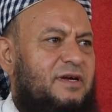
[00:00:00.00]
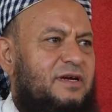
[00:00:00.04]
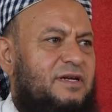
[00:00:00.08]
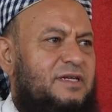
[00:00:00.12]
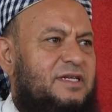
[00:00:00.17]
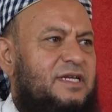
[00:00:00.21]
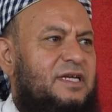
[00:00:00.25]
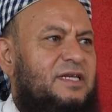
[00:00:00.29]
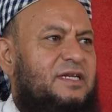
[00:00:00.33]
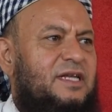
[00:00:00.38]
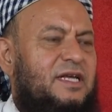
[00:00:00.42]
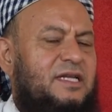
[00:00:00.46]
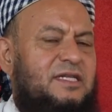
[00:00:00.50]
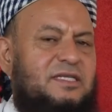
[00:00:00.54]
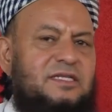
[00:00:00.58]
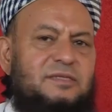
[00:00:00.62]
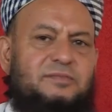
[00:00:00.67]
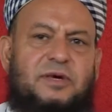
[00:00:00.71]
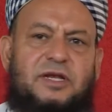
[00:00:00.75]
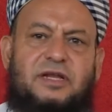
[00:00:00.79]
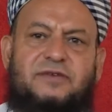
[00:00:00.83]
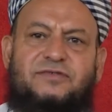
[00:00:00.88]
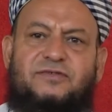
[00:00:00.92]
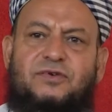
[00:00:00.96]
details,
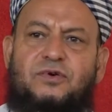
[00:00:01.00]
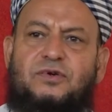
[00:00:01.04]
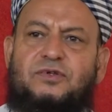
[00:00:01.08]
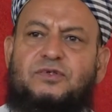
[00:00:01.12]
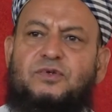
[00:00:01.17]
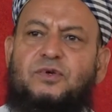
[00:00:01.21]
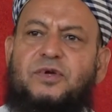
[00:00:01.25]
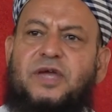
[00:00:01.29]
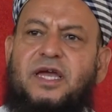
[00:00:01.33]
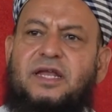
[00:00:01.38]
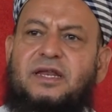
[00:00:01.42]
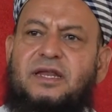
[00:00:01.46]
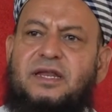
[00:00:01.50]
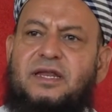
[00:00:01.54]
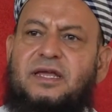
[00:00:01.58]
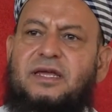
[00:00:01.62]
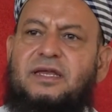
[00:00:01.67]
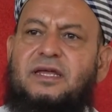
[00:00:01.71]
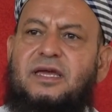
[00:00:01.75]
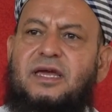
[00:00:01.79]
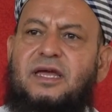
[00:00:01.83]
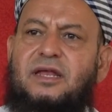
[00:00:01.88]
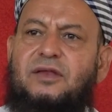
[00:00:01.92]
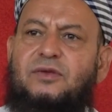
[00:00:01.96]
but of course you can
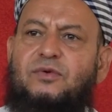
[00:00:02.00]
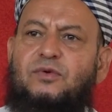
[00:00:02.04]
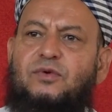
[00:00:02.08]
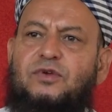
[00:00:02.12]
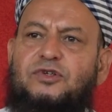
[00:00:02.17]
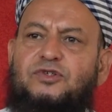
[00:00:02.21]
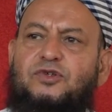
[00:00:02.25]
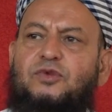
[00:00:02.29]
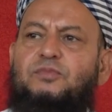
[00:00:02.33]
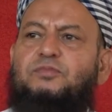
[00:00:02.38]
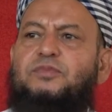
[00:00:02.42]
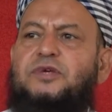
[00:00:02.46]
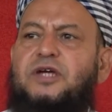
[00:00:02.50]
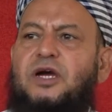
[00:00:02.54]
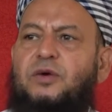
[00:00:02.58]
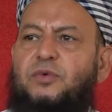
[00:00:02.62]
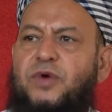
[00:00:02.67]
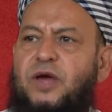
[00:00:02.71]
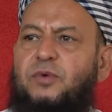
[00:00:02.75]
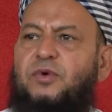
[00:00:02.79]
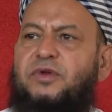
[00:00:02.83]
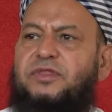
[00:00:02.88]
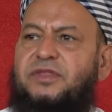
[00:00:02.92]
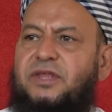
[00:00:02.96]
read and you should be
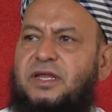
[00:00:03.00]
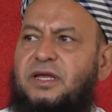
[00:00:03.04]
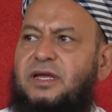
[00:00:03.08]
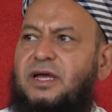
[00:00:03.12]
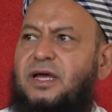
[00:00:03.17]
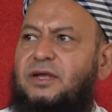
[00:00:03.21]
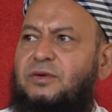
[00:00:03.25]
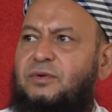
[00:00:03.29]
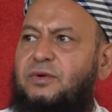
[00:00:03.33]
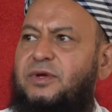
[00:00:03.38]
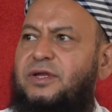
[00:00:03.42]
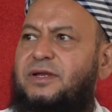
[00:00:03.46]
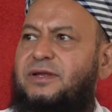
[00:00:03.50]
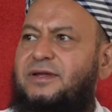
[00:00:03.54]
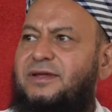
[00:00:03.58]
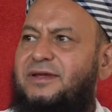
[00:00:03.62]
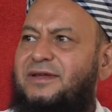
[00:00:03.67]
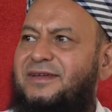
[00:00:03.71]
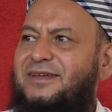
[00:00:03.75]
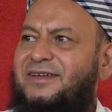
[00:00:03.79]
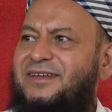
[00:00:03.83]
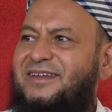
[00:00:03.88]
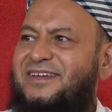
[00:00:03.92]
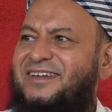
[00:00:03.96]
aware with regard to it.
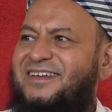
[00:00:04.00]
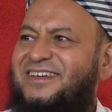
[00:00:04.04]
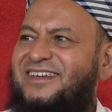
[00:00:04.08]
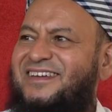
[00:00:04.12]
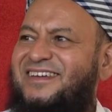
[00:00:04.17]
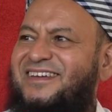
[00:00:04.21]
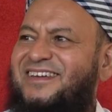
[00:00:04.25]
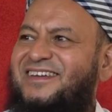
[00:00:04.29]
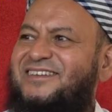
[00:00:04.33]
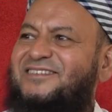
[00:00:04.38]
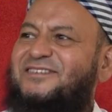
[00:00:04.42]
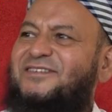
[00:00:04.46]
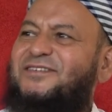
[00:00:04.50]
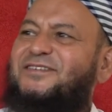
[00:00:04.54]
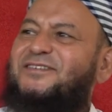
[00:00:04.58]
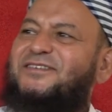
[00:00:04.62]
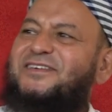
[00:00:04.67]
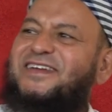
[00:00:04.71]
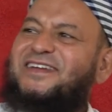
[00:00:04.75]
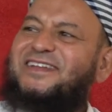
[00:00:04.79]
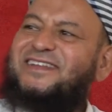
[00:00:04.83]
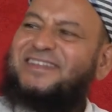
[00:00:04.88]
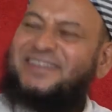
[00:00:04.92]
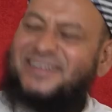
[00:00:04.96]
So you
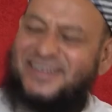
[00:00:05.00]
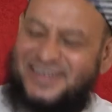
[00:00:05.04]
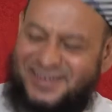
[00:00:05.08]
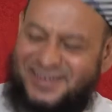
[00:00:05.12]
can.